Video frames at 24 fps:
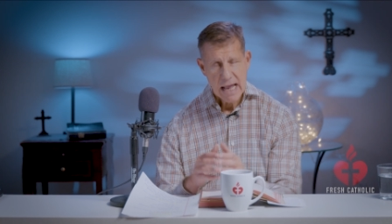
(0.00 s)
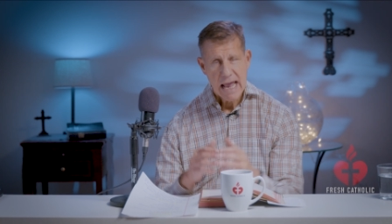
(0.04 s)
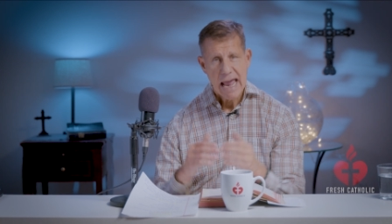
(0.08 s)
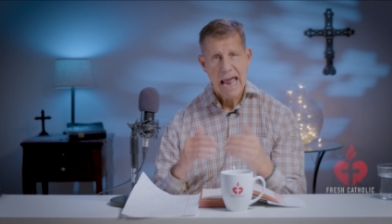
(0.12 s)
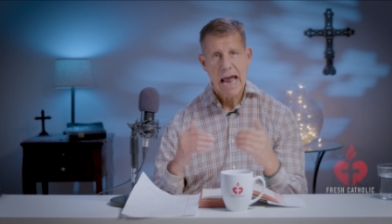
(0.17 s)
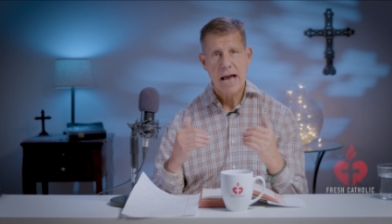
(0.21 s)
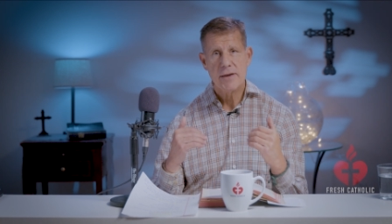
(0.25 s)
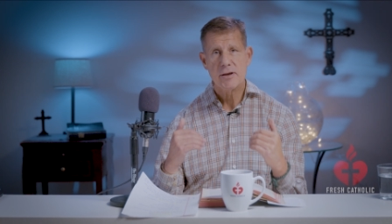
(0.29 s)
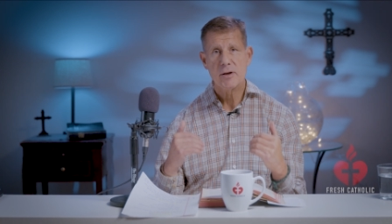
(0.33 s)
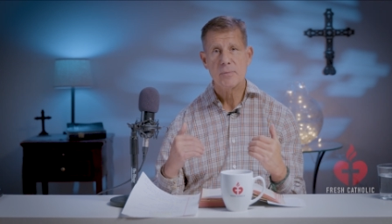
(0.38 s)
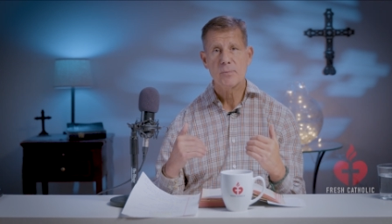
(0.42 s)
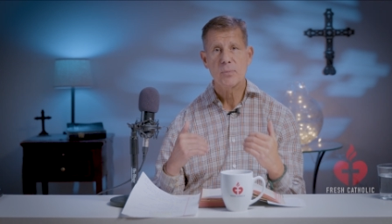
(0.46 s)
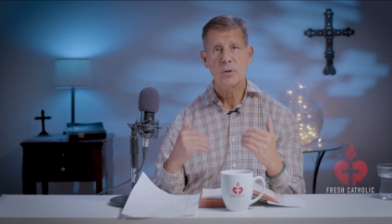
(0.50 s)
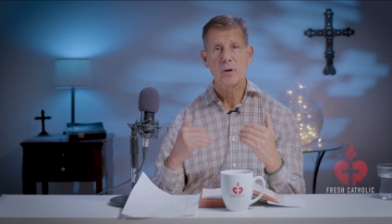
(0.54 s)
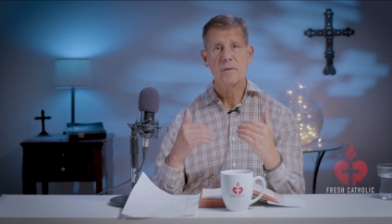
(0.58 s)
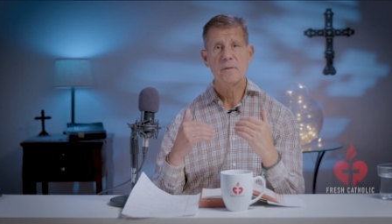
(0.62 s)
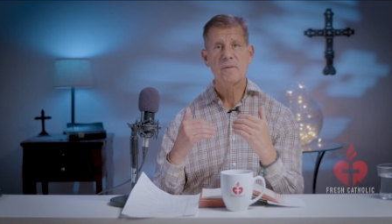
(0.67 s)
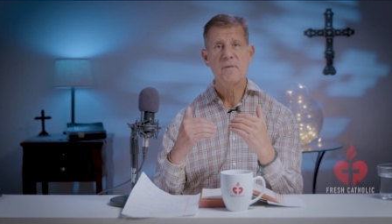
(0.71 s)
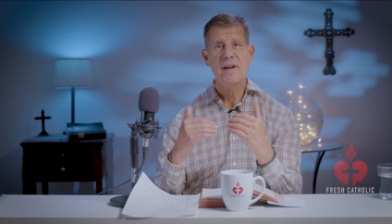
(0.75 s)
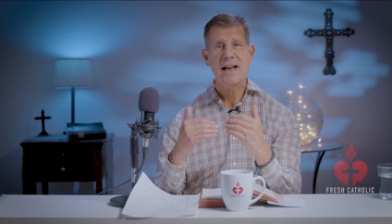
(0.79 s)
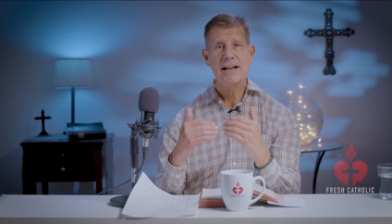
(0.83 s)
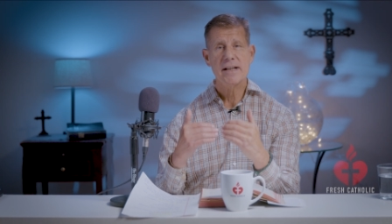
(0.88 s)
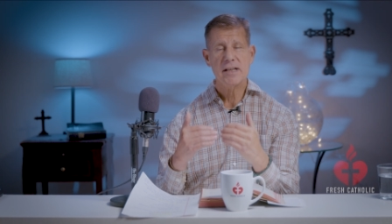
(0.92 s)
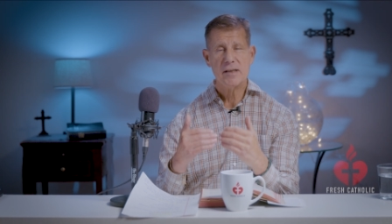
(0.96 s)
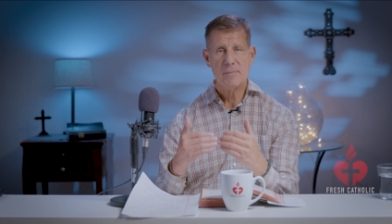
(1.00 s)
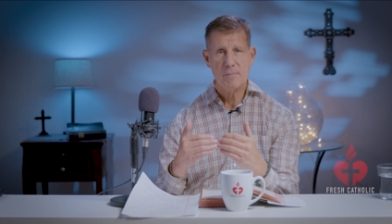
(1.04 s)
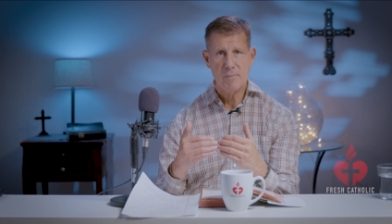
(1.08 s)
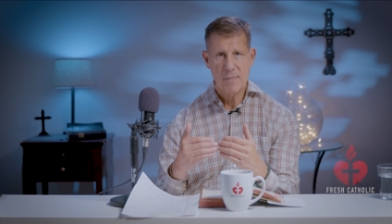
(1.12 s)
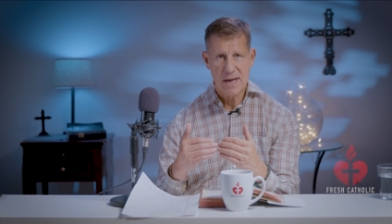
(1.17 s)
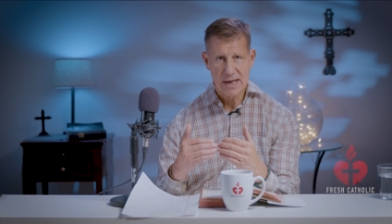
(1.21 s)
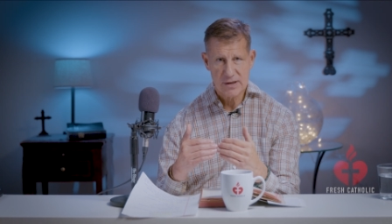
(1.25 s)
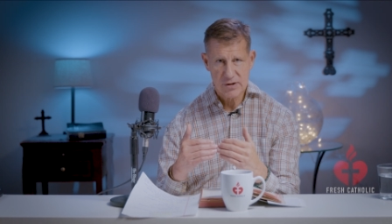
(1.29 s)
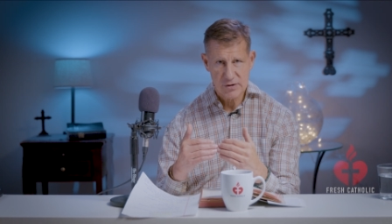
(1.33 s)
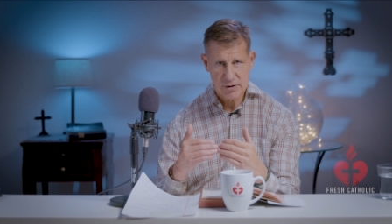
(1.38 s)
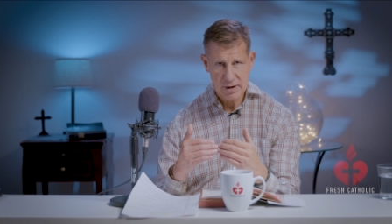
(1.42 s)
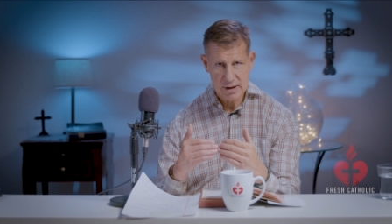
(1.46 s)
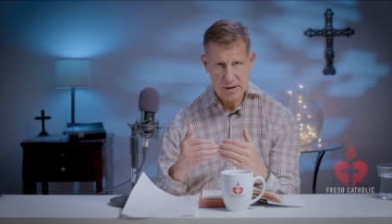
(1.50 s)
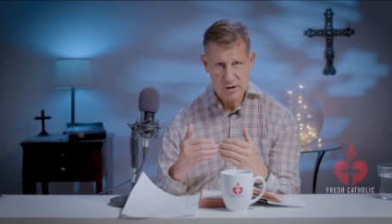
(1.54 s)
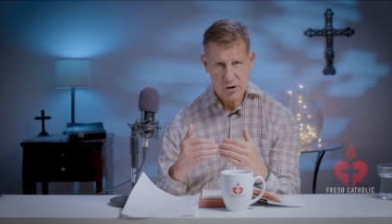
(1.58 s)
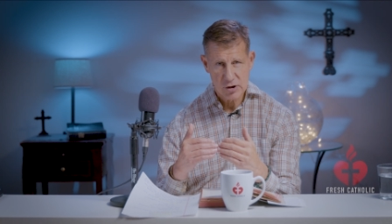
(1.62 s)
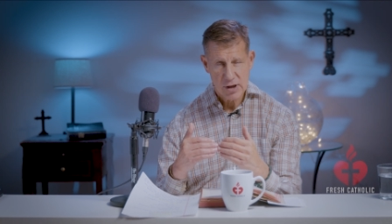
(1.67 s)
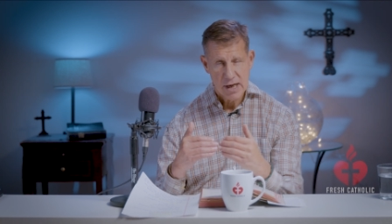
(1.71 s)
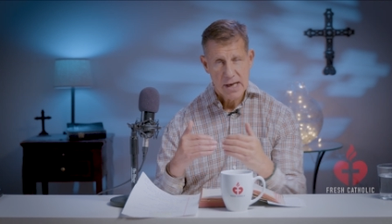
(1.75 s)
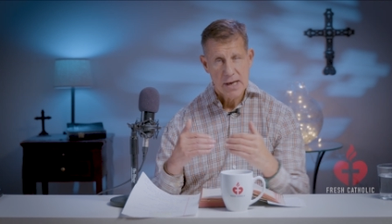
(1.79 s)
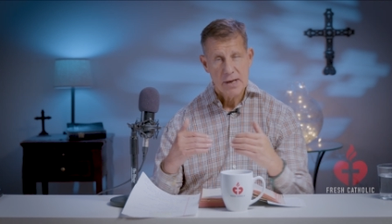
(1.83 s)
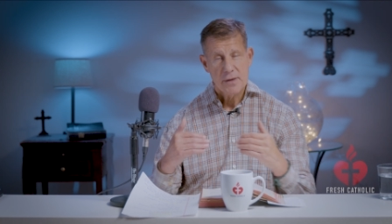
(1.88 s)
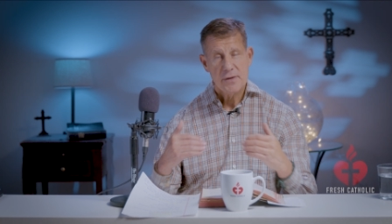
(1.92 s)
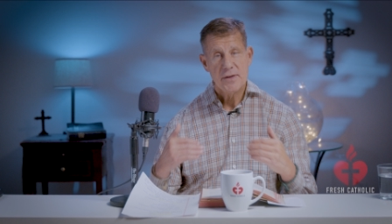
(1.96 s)
and the prophetic message,
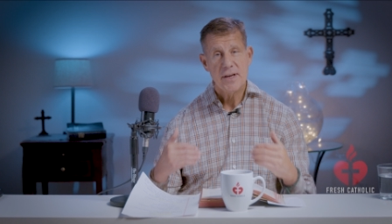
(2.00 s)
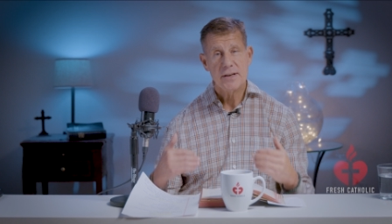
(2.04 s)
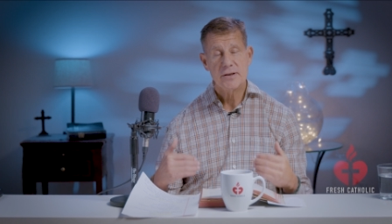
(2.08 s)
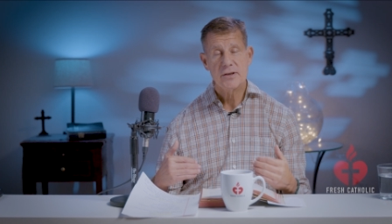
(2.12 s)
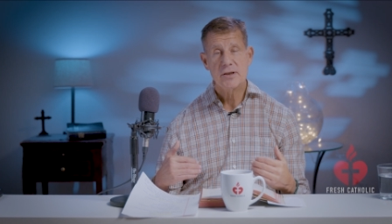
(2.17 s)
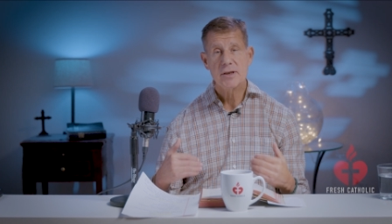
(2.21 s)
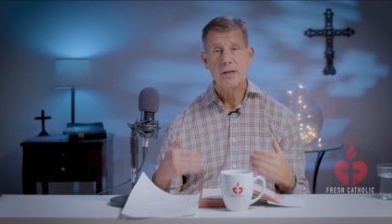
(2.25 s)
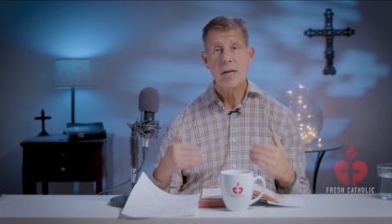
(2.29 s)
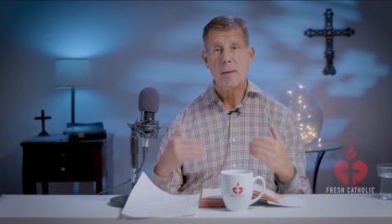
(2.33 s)
the